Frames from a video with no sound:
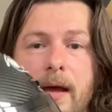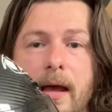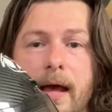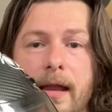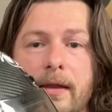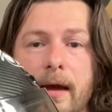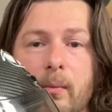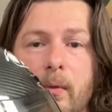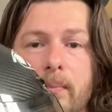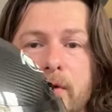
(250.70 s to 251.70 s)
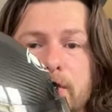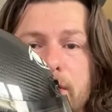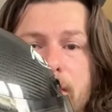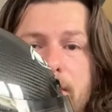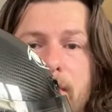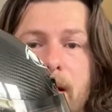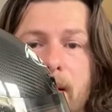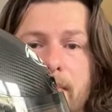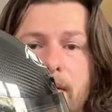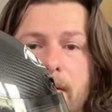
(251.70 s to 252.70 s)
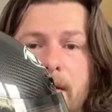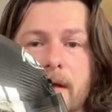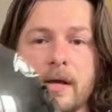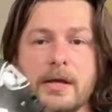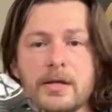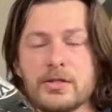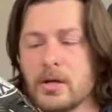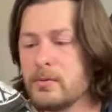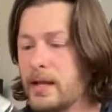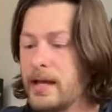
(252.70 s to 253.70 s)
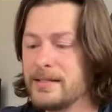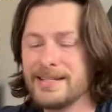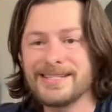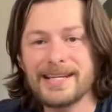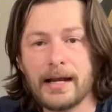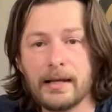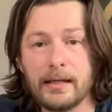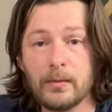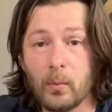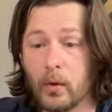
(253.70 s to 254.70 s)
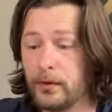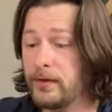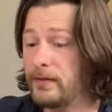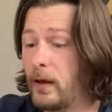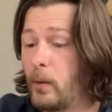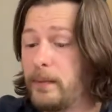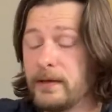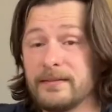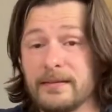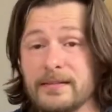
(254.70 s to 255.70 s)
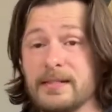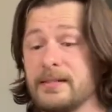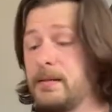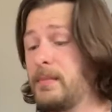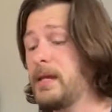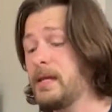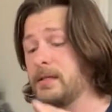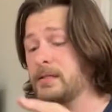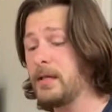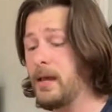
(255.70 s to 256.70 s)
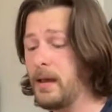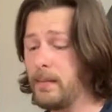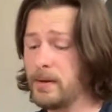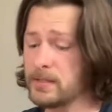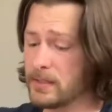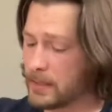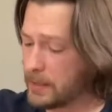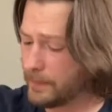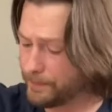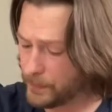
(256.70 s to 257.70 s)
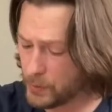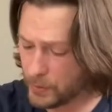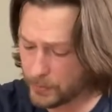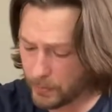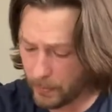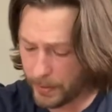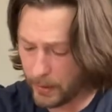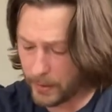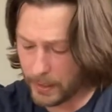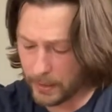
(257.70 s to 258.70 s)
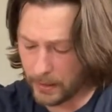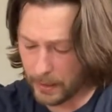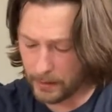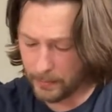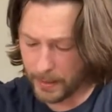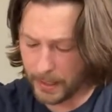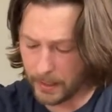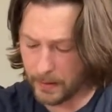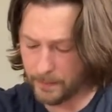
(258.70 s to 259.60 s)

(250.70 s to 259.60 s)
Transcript: and that will push it up. So that is exactly what this LPC system is. And basically you just pop out here at the back